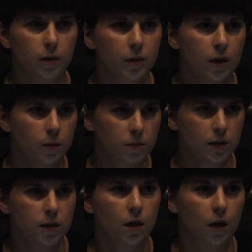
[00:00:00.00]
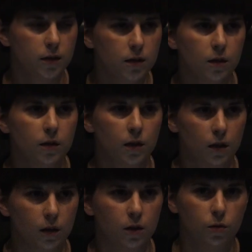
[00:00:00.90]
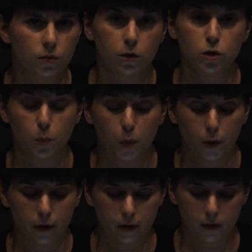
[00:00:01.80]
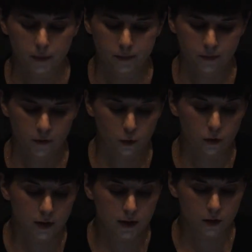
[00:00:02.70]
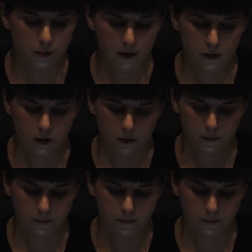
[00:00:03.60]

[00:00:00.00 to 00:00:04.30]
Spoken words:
it becomes this constant thing, and you feel supported through this interaction.